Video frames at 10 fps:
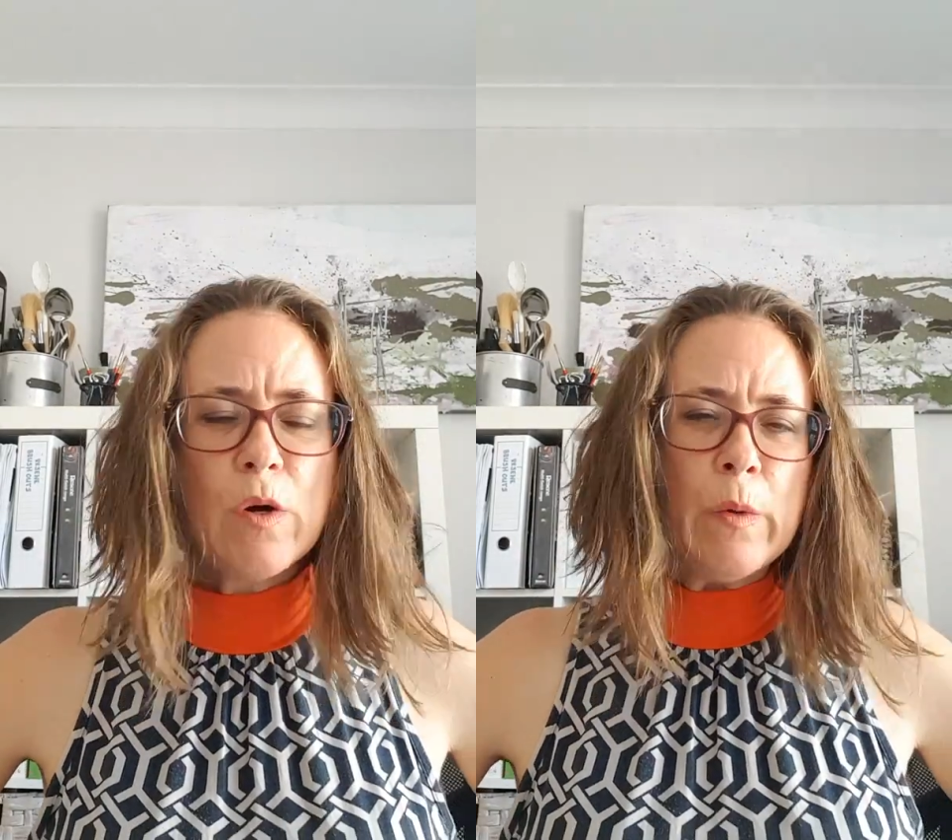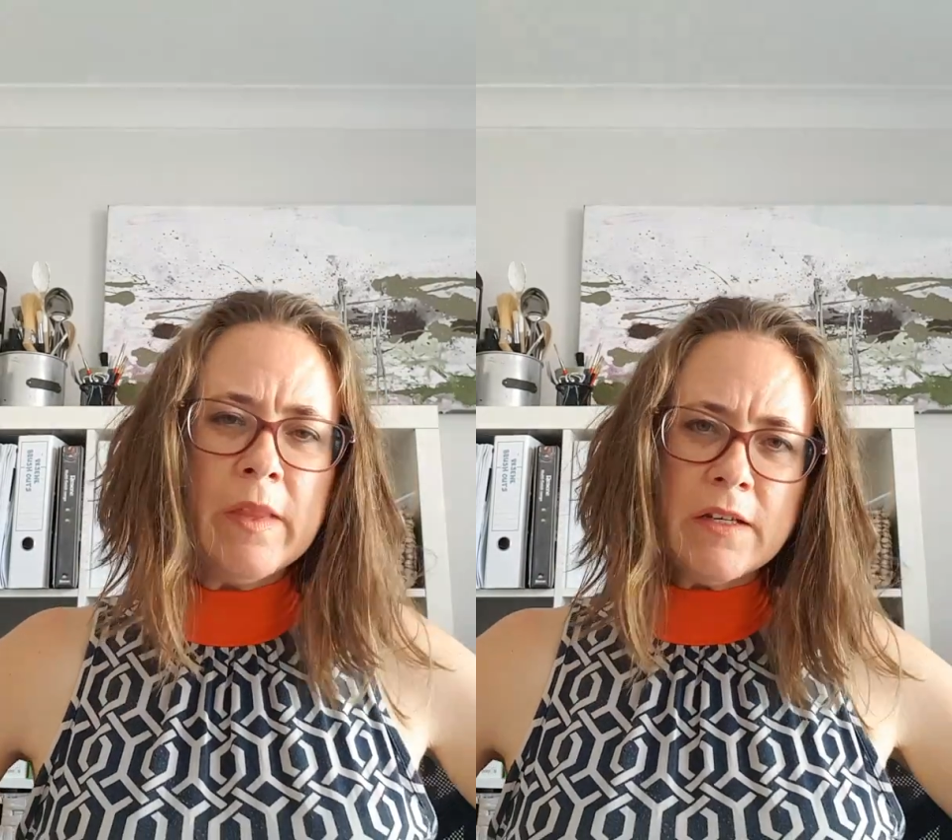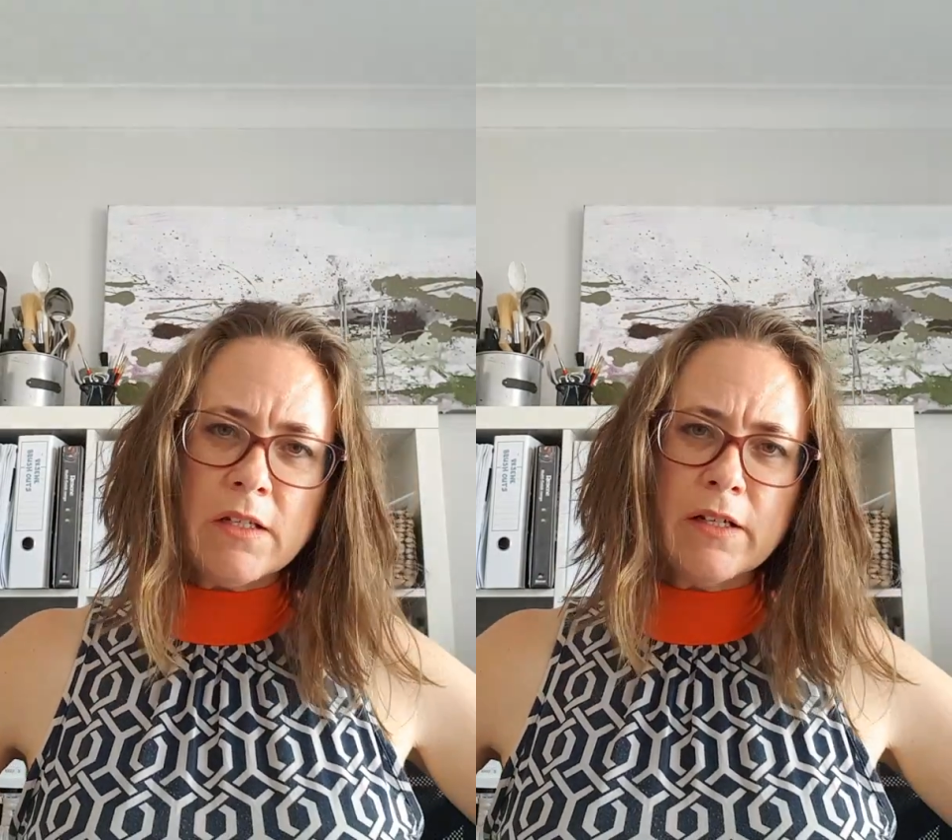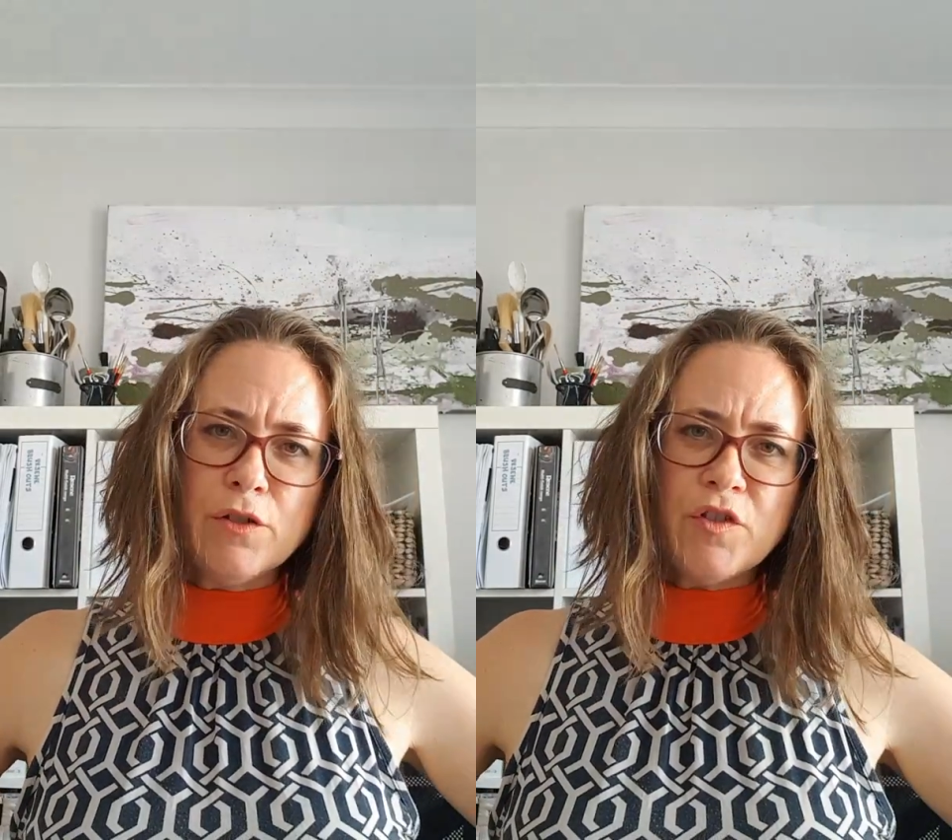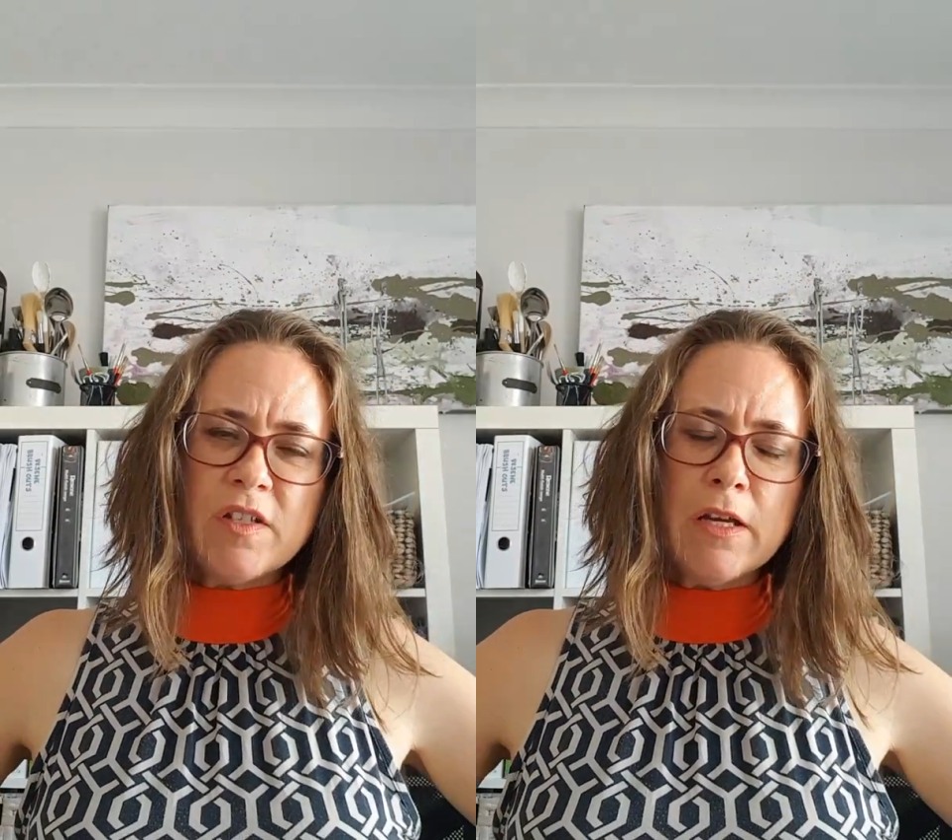on this little
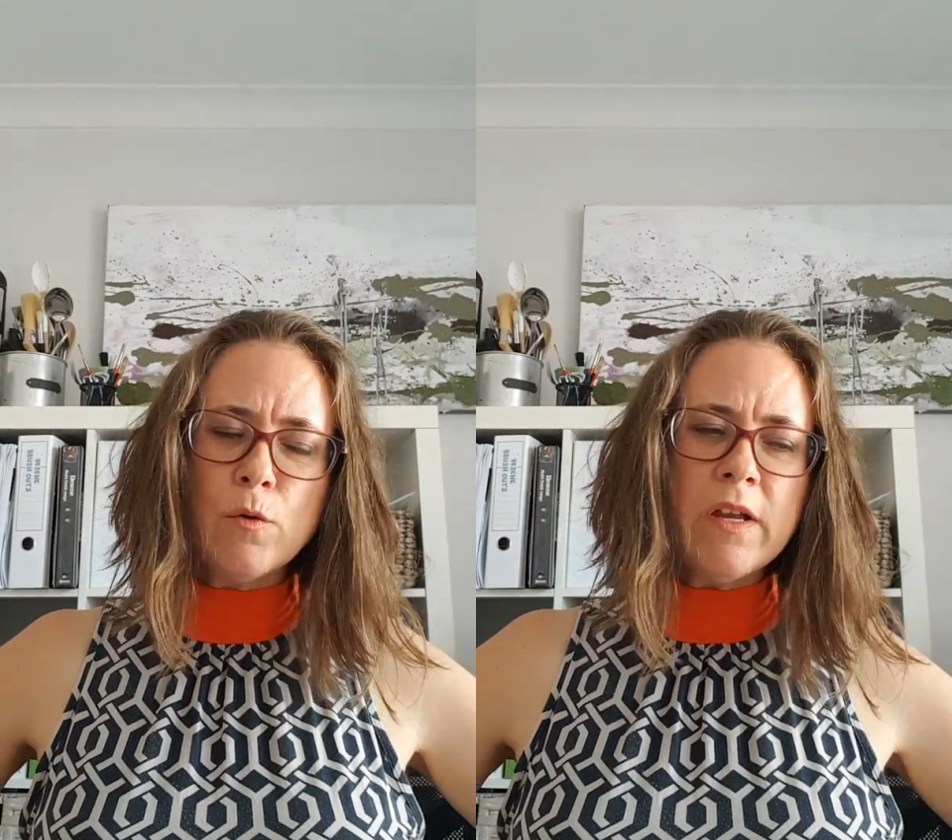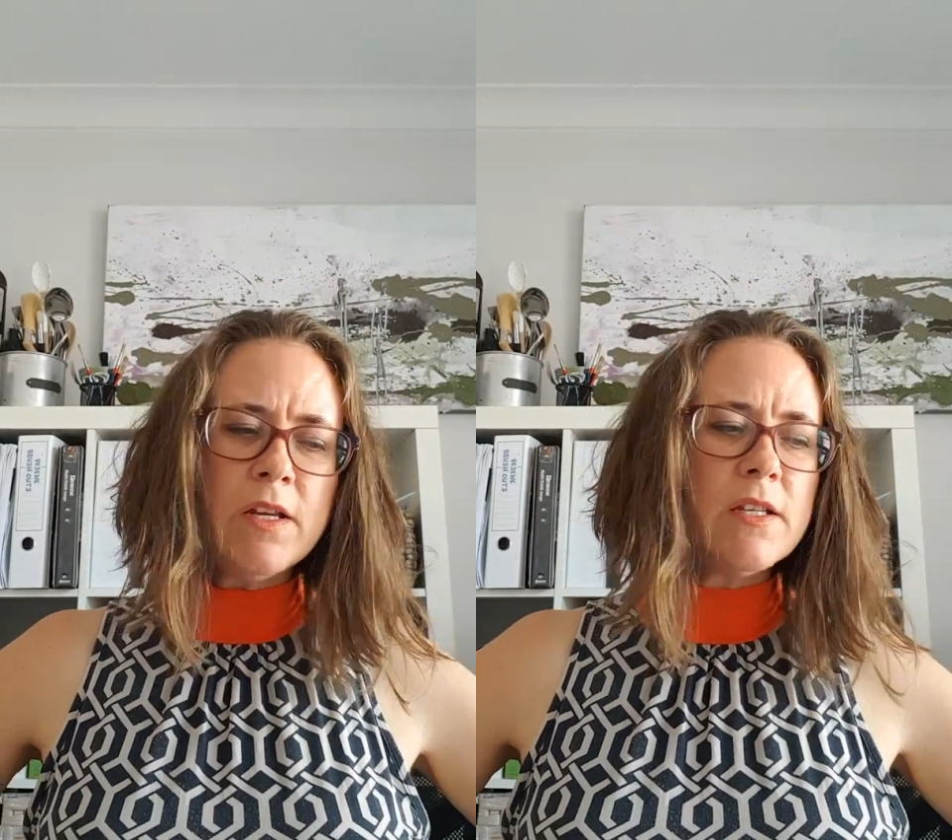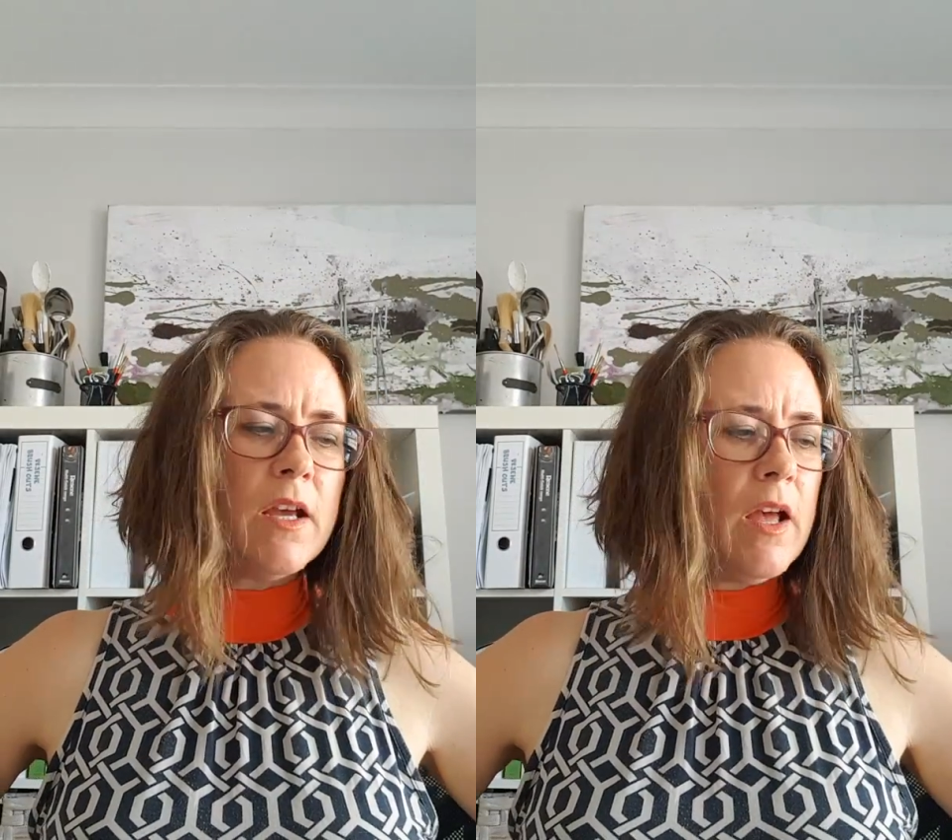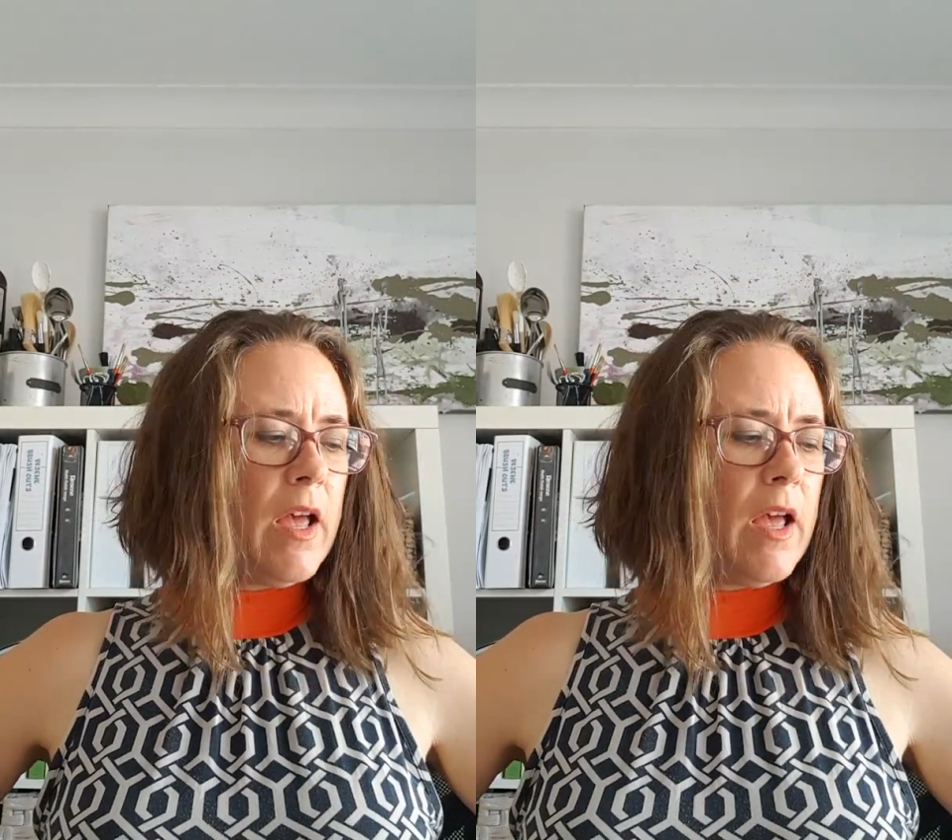series,